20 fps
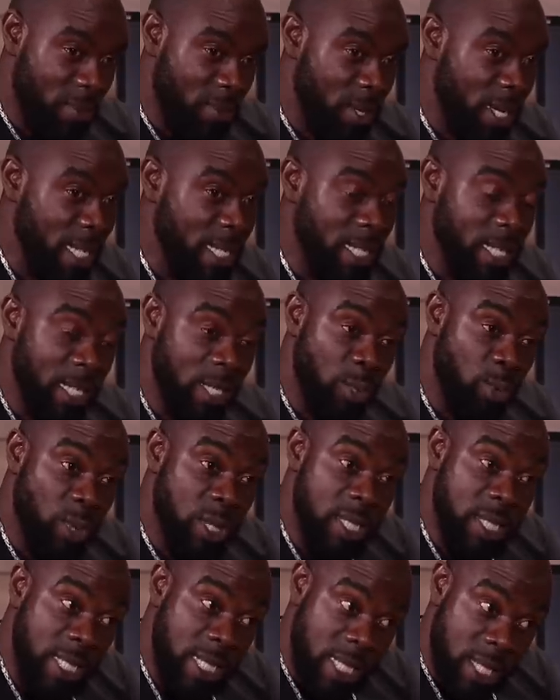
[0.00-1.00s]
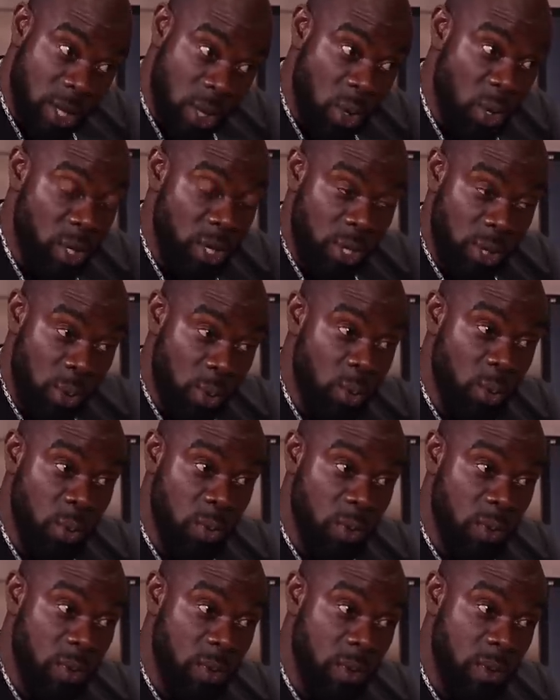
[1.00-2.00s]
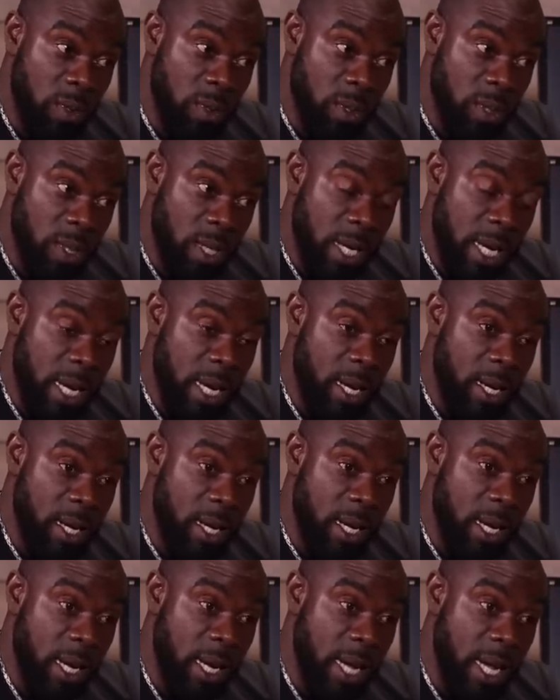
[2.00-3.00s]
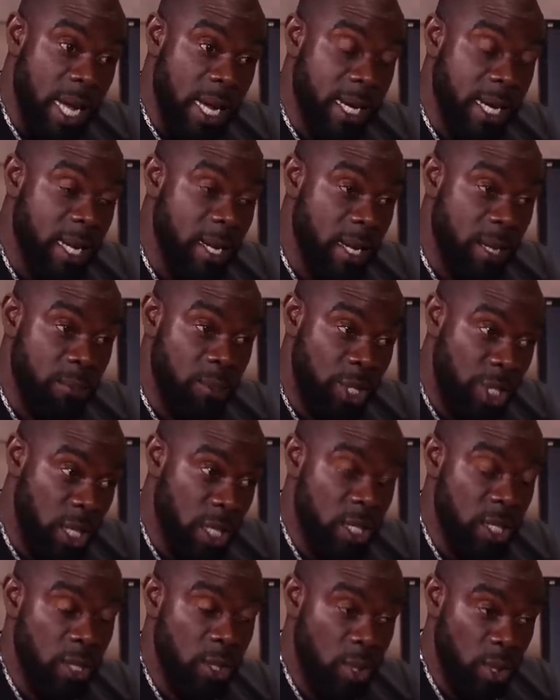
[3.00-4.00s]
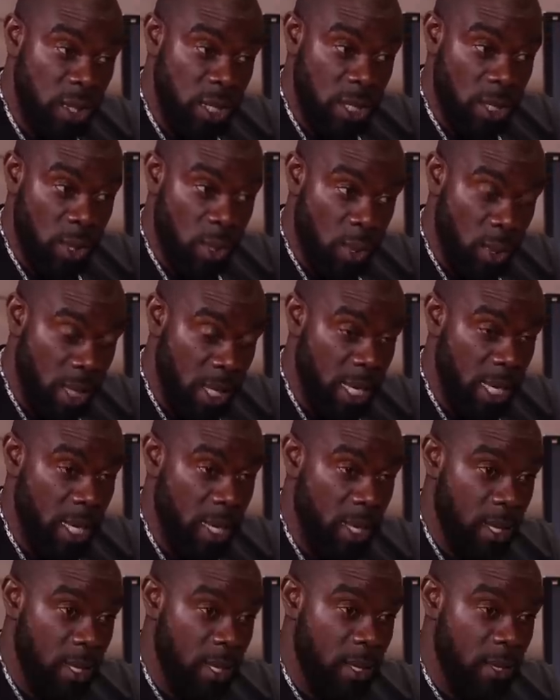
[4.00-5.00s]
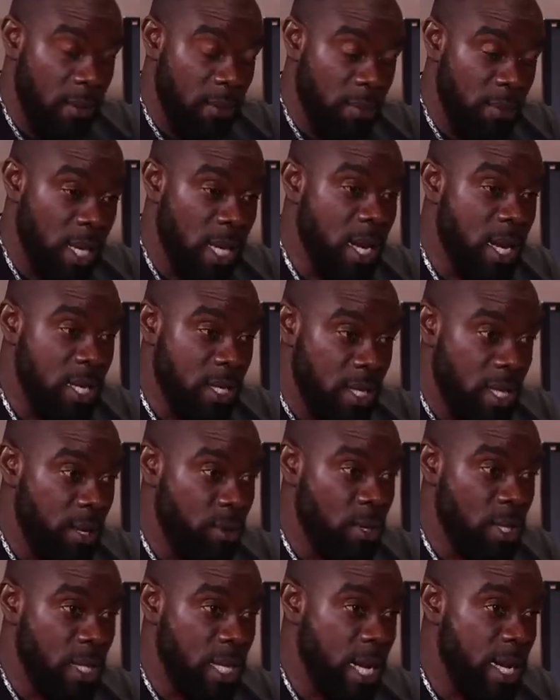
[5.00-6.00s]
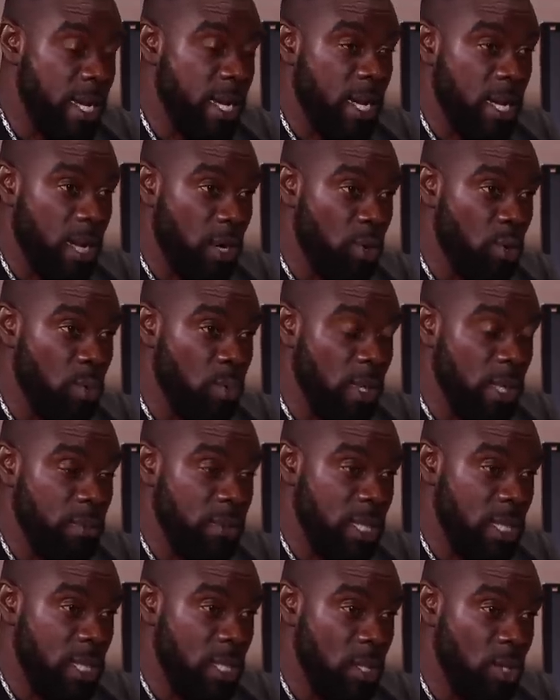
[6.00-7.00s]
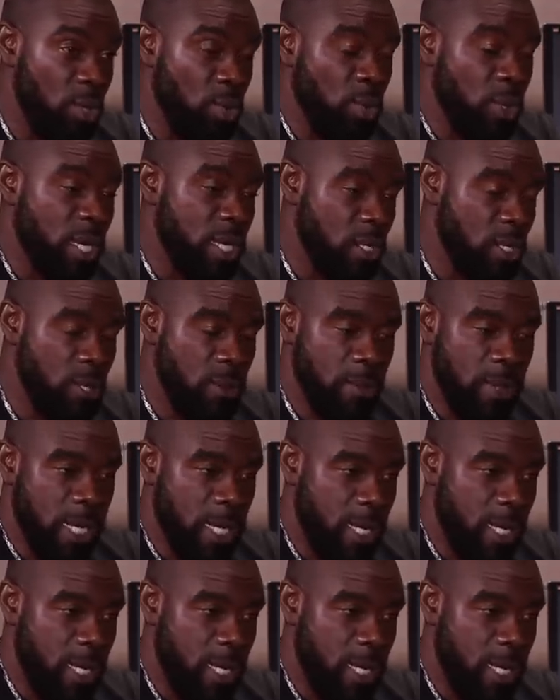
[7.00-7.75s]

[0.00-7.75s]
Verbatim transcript: But I think it was TOQ. Okay and then them changed it to TOK. Because there was another group named TQ or something